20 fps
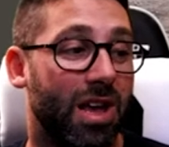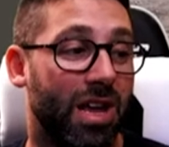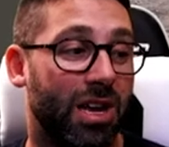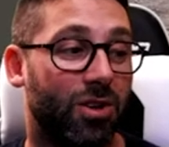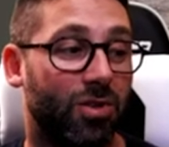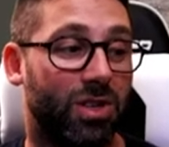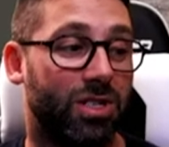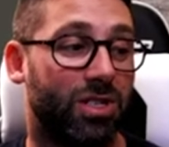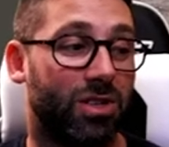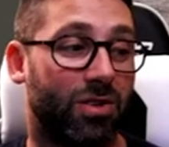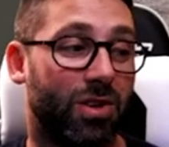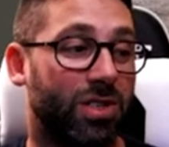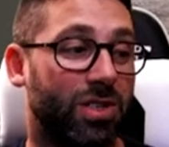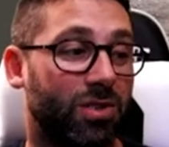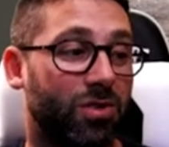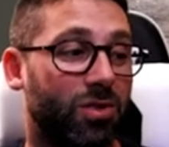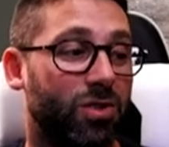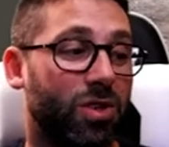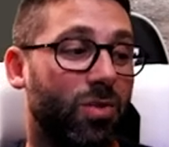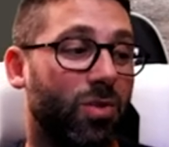increase the
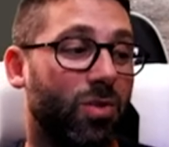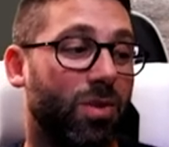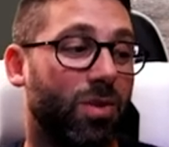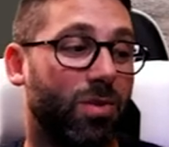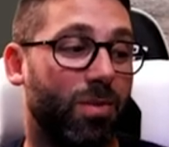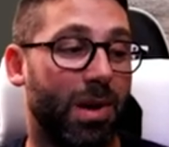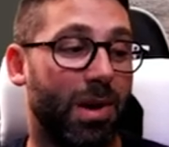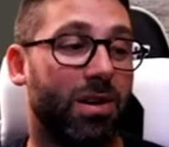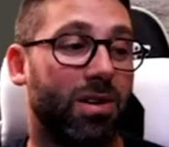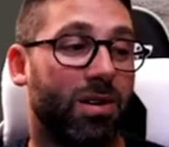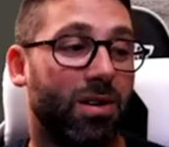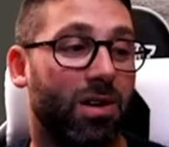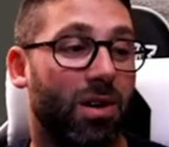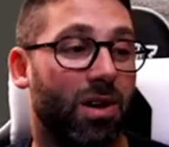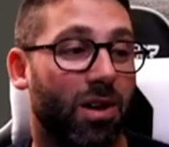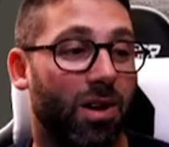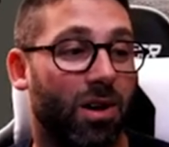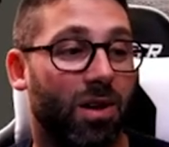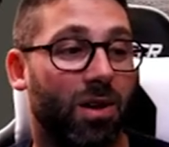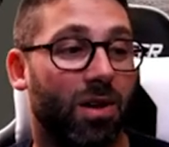resolution with better
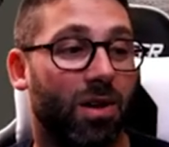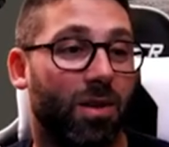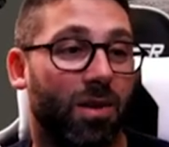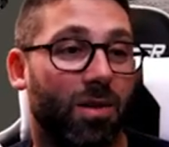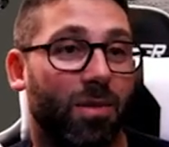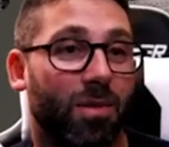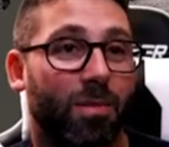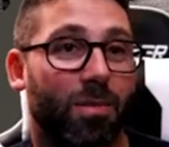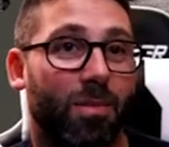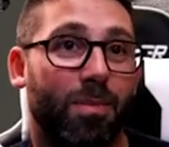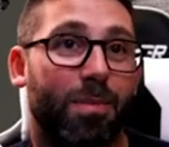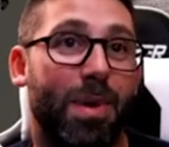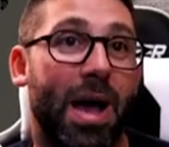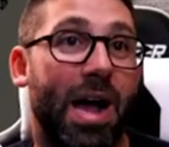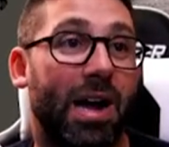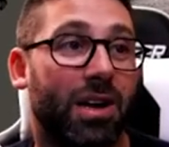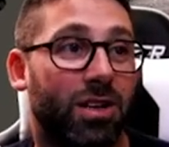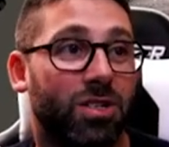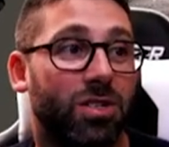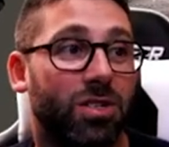uh,
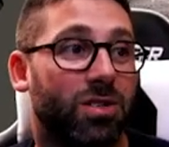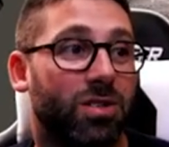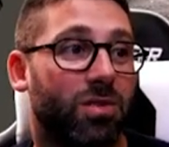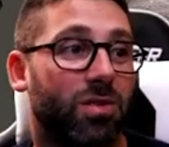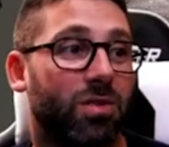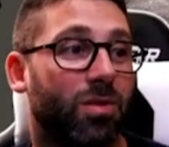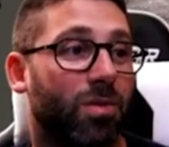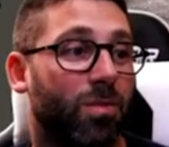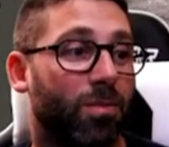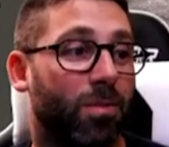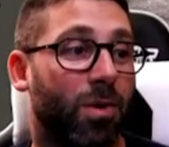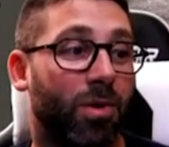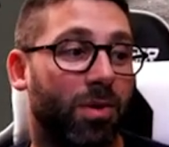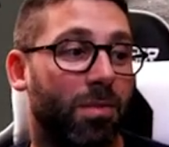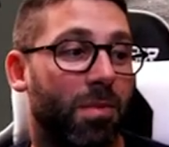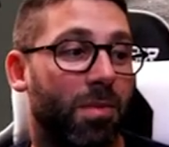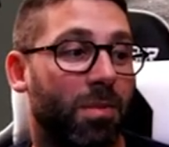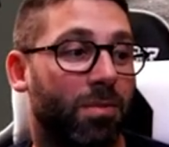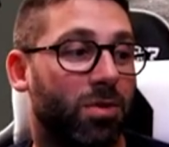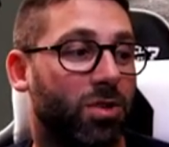packages or
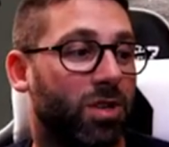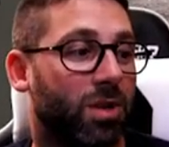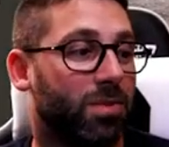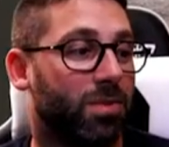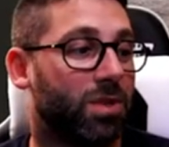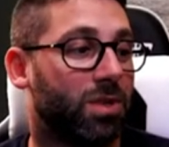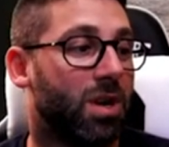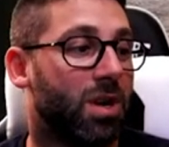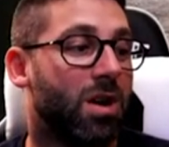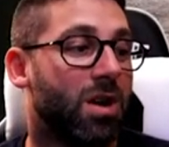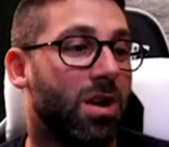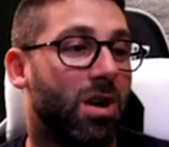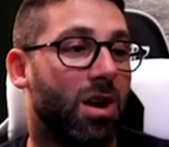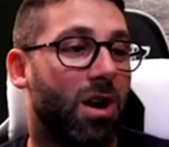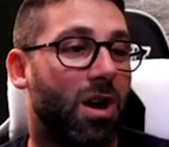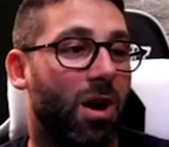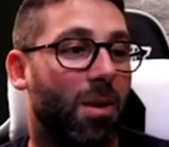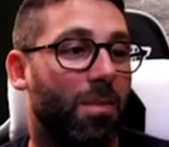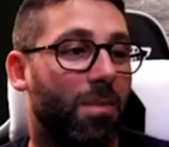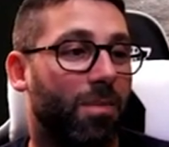monthly memberships.
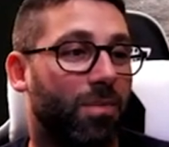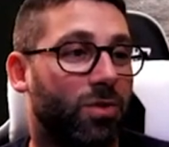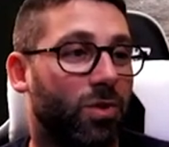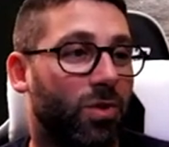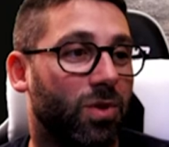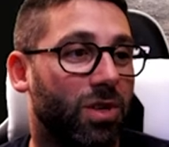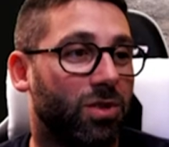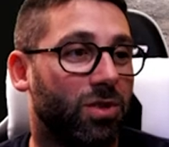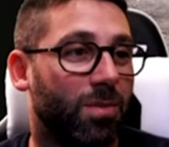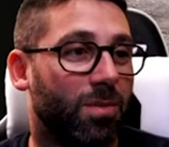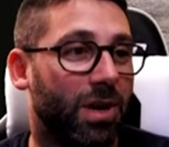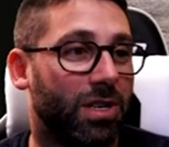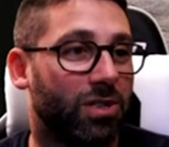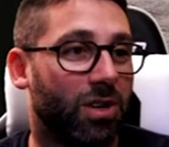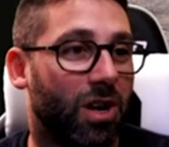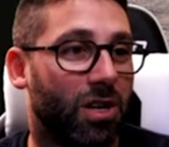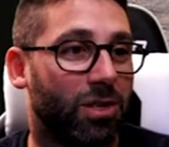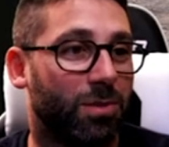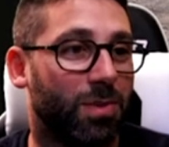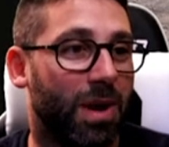Um, so these are my
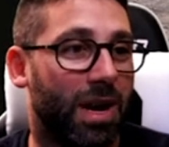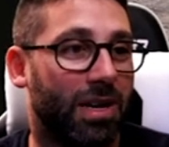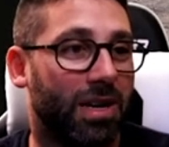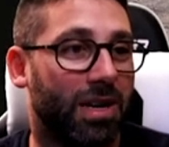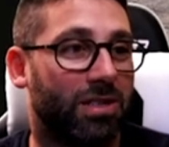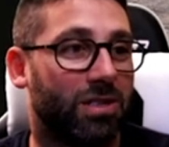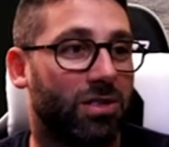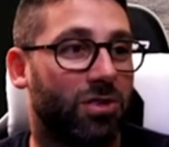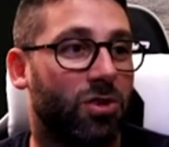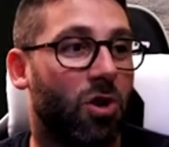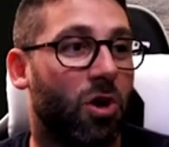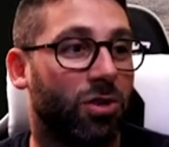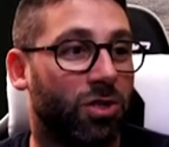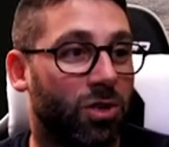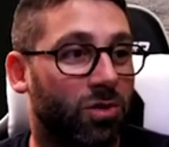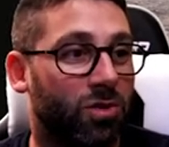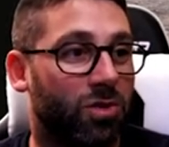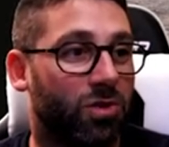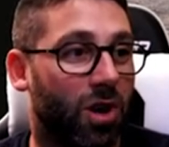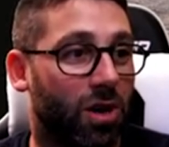sauce packets,
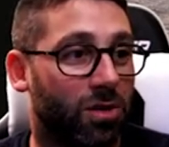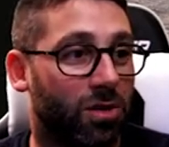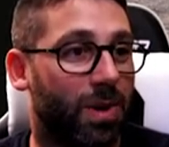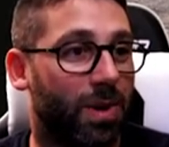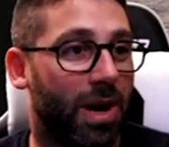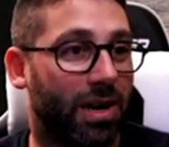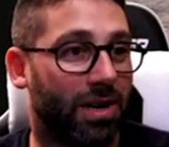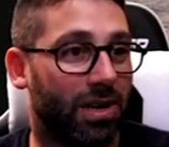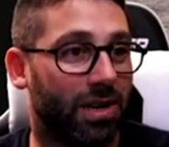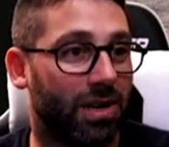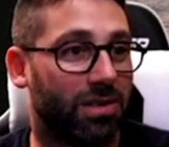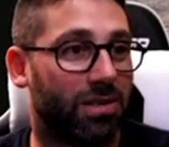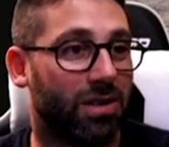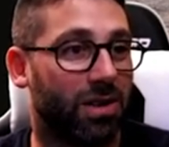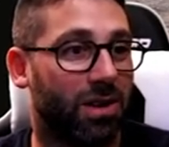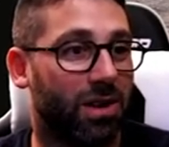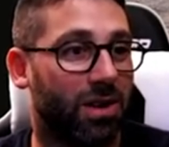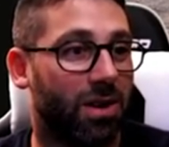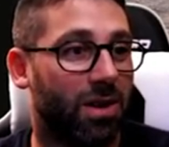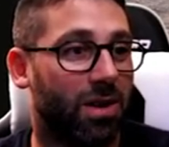cartoon sauce
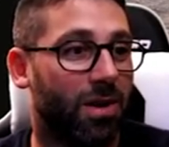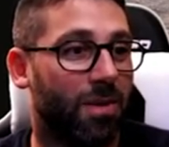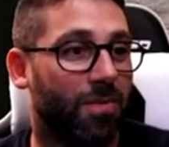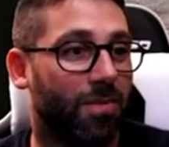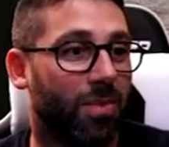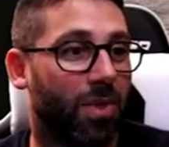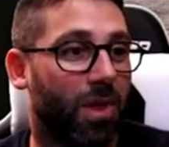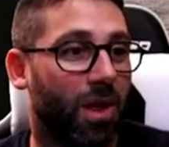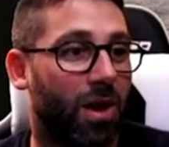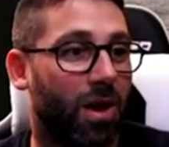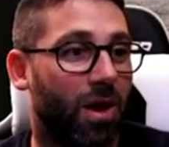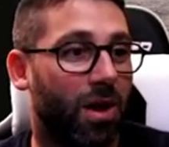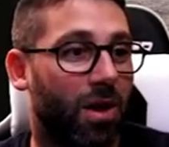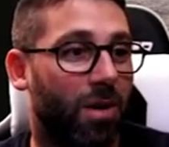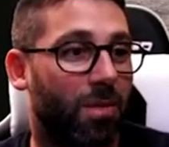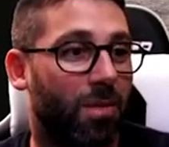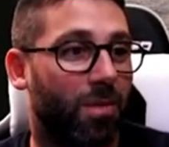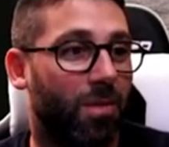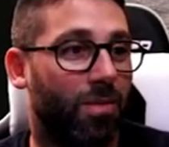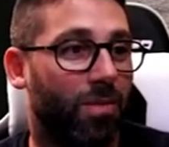packets.
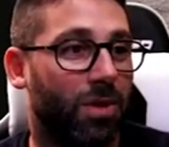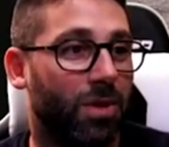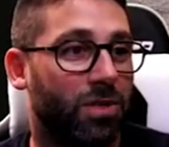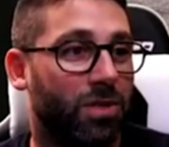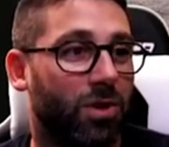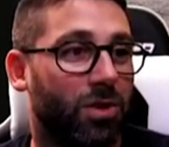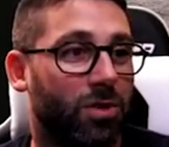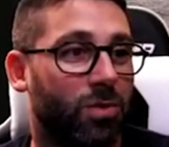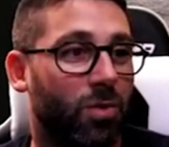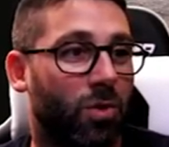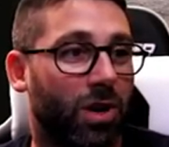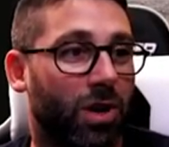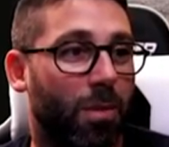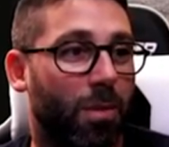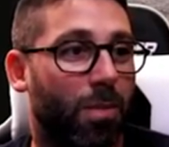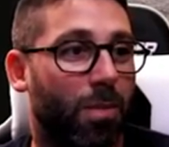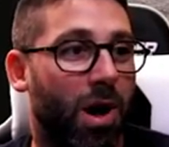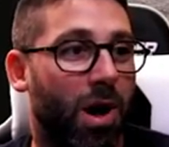Um, this looks more like a